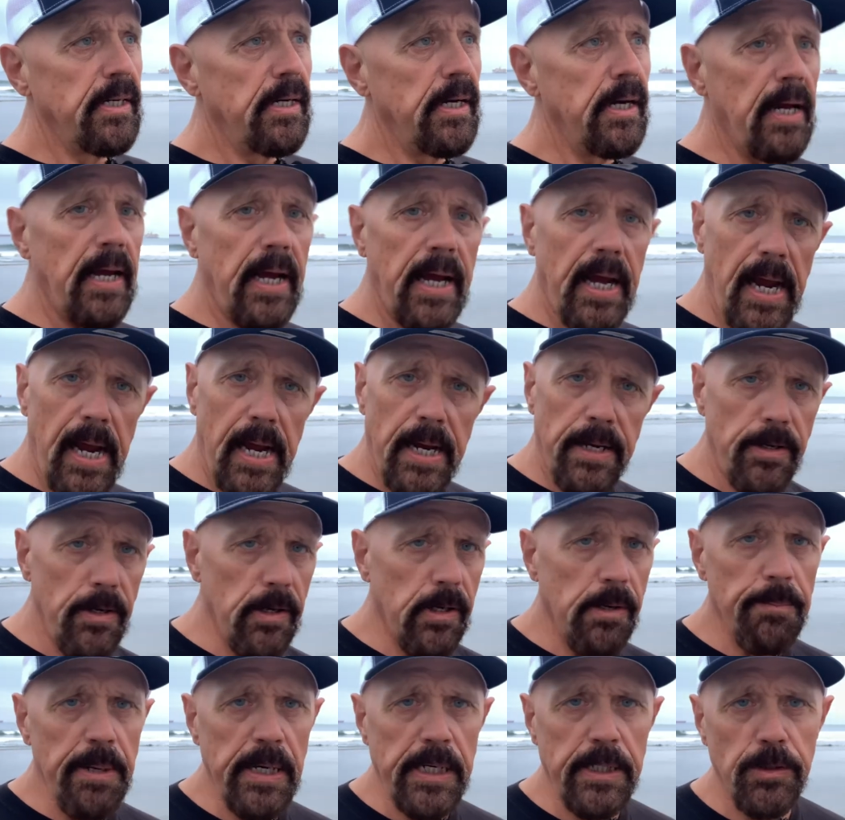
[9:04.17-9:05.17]
and you
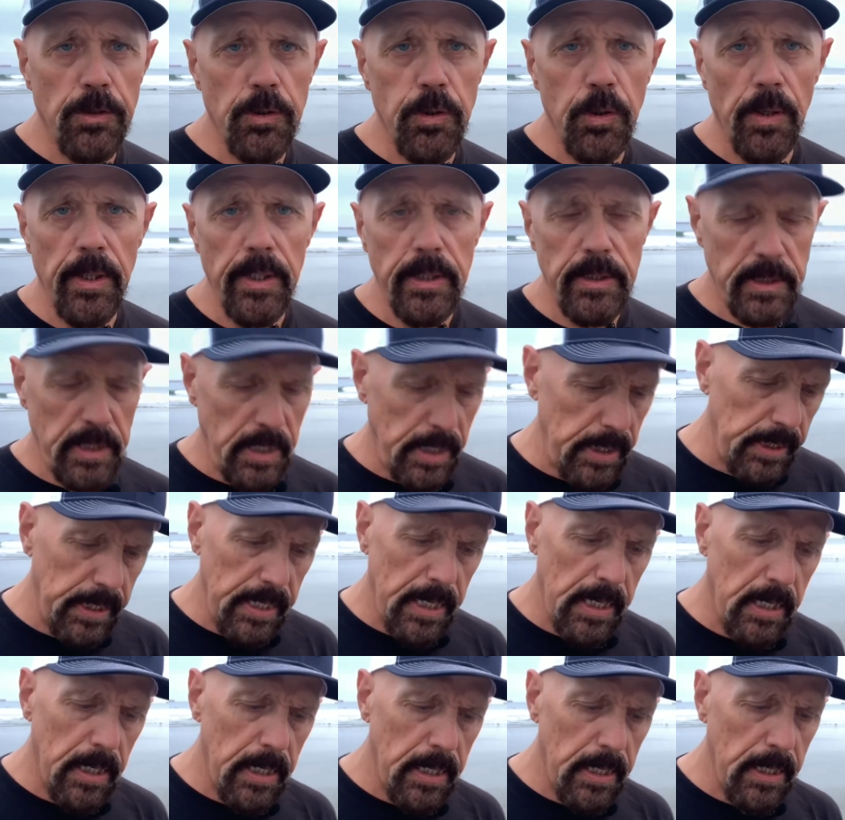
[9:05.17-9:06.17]
can make a choice and
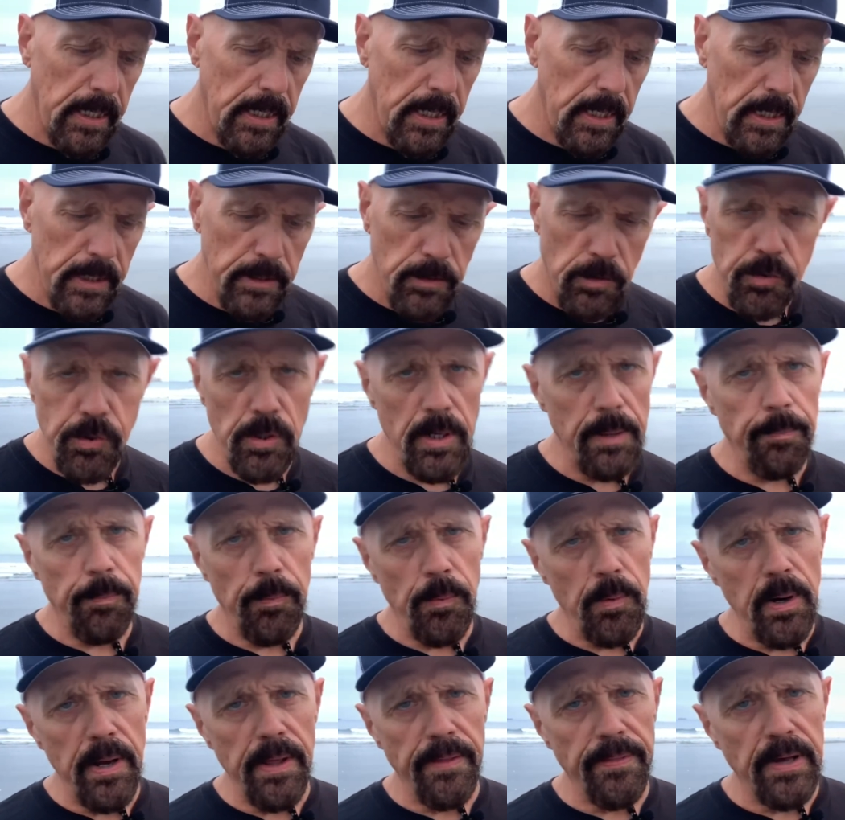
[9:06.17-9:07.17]
get on a trip
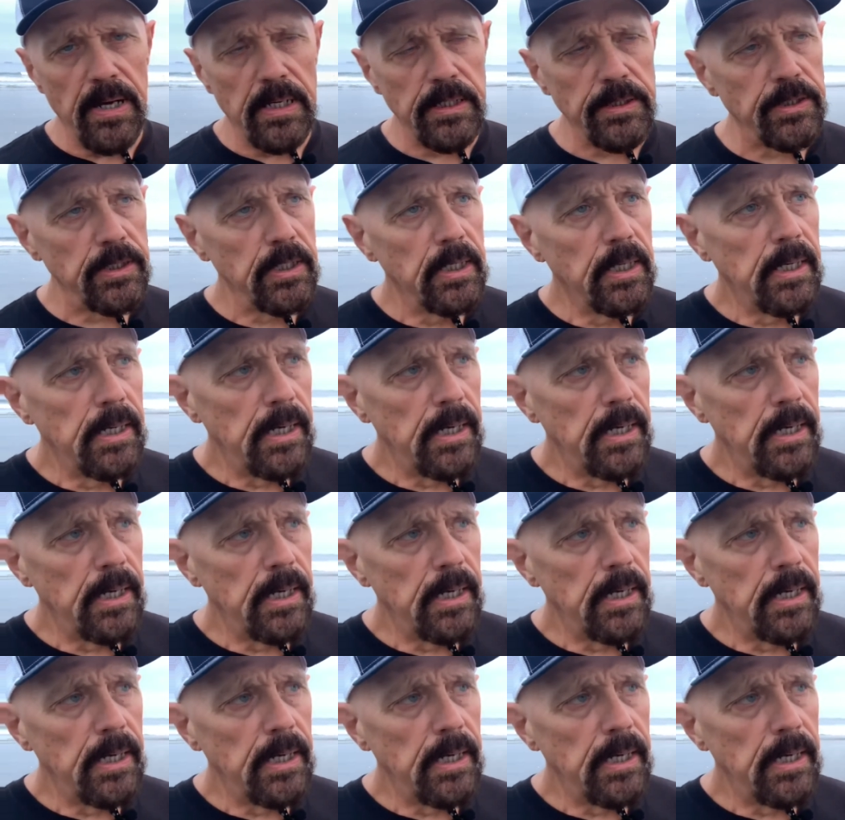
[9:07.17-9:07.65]
with us.